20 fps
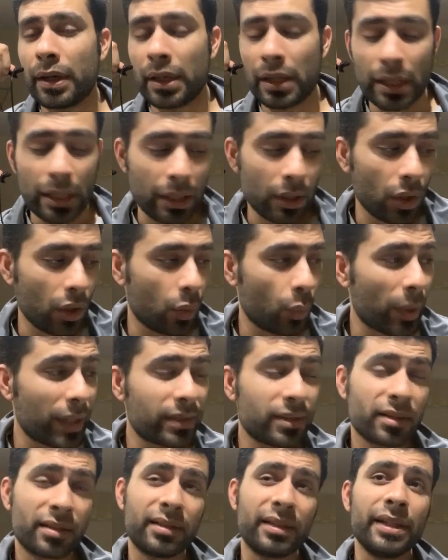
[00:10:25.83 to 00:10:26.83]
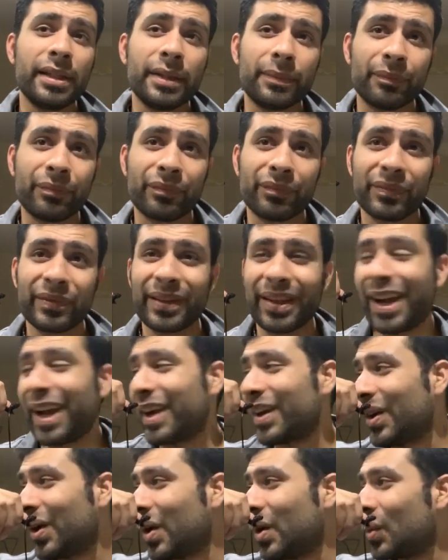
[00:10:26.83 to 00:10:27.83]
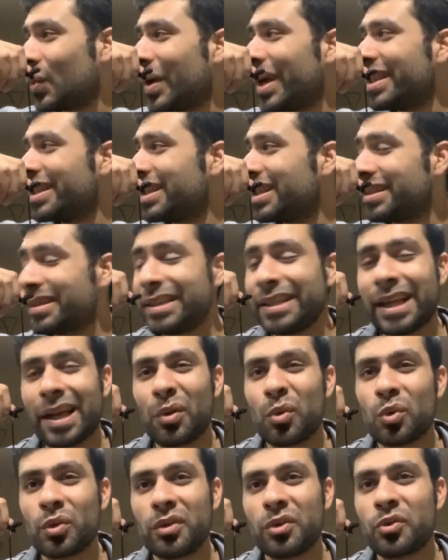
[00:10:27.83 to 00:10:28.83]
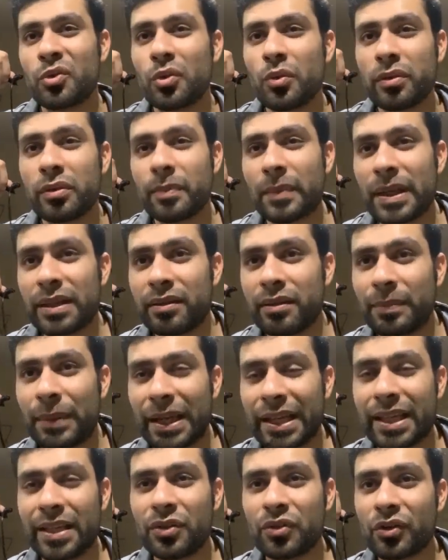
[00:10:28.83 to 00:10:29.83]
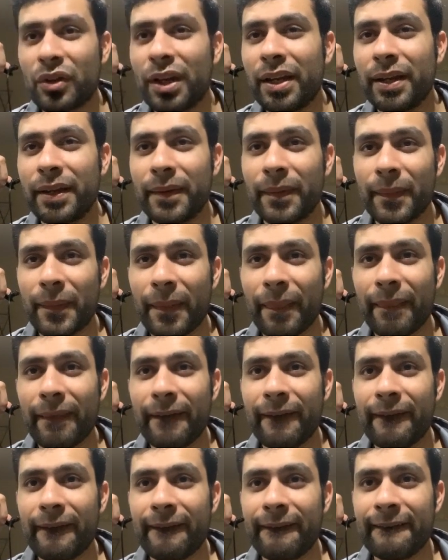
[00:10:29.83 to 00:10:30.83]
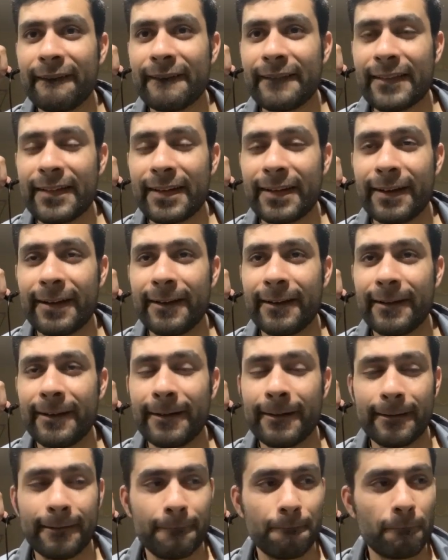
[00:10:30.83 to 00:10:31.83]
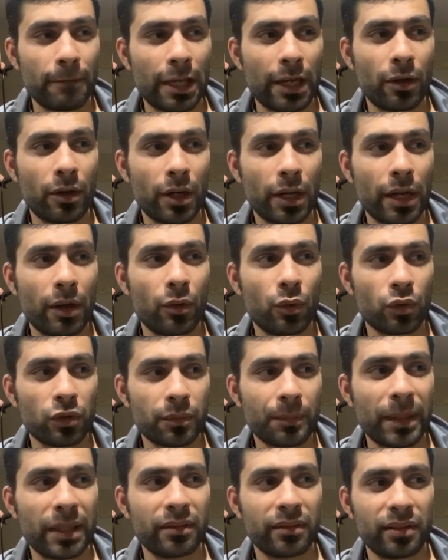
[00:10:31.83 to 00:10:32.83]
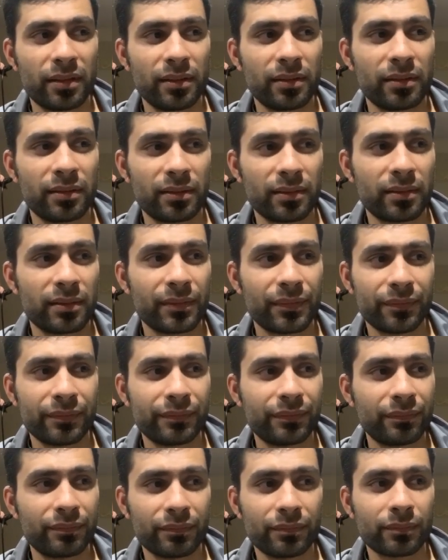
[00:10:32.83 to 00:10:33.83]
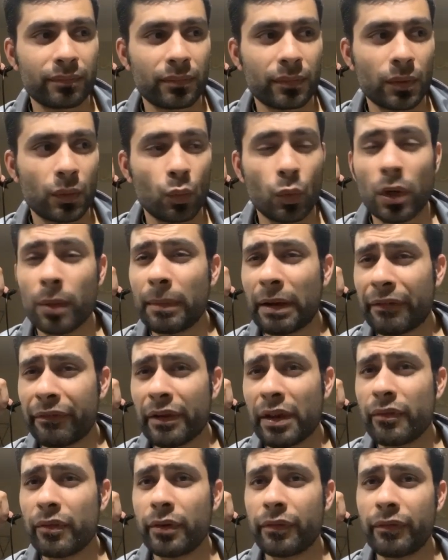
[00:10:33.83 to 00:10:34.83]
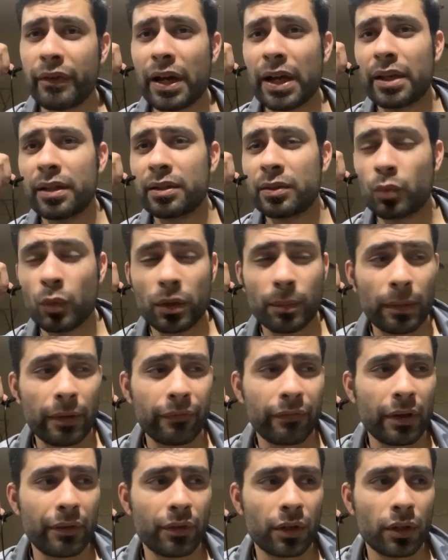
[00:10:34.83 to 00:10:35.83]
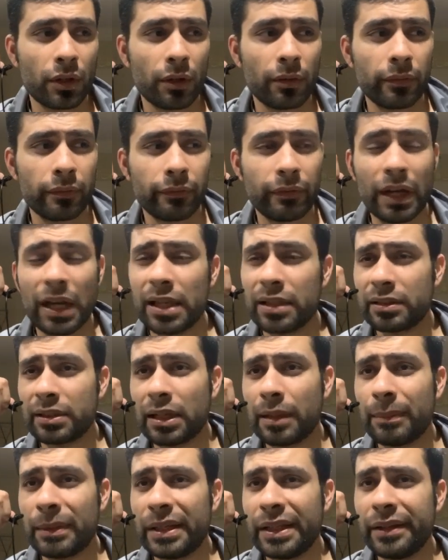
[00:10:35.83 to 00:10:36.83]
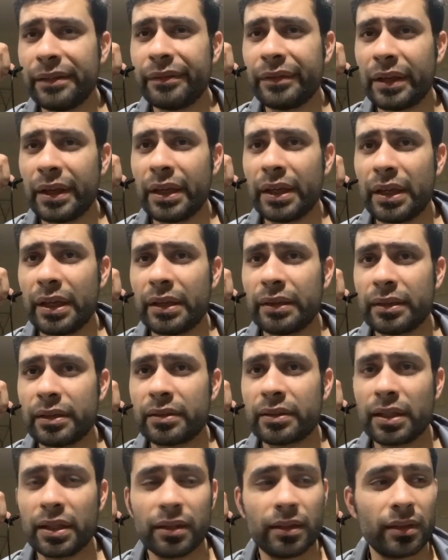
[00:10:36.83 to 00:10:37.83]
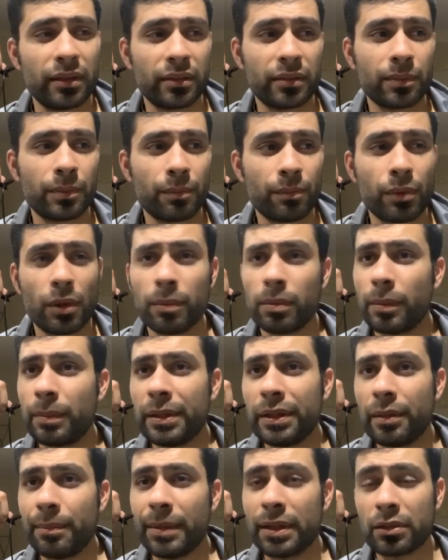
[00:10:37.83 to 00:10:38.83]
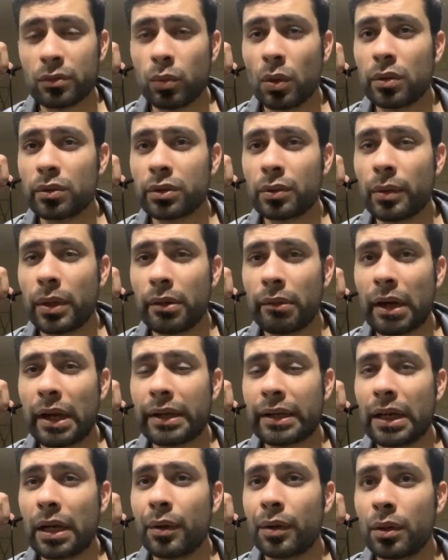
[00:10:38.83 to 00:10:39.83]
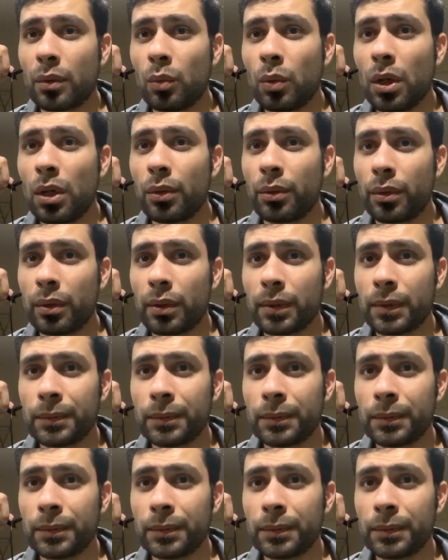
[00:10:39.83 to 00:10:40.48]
I can't wait to see him. I can't wait to see Errol the Truth Spence back in training. Errol Spence is one of my favorite fighters, one of my favorite current fighters, and I believe this kid is probably the best welterweight right now in the world.